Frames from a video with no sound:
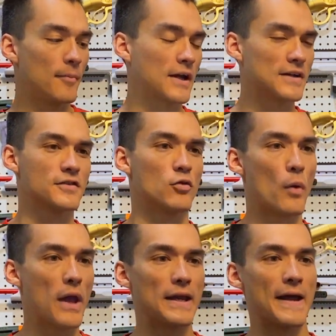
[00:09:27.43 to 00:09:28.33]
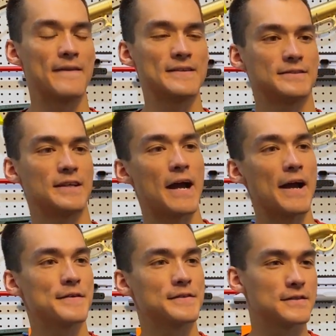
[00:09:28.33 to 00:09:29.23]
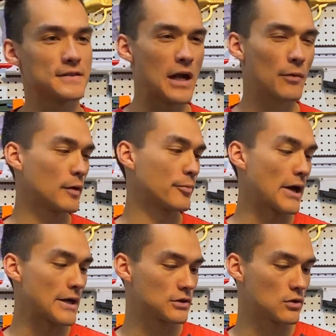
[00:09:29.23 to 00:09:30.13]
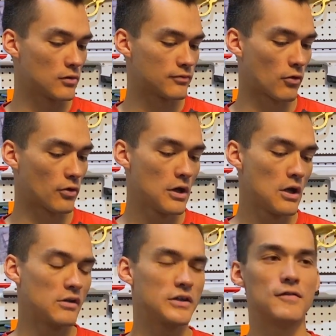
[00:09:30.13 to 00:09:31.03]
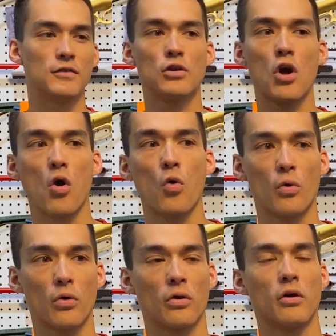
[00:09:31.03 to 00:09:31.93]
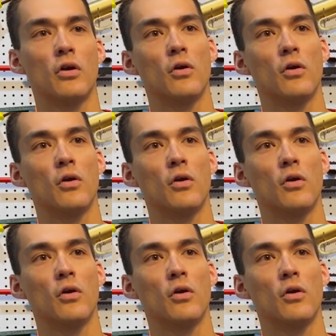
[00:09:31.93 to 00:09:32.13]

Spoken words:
Because of the weight and the size, it's not really practical for even low or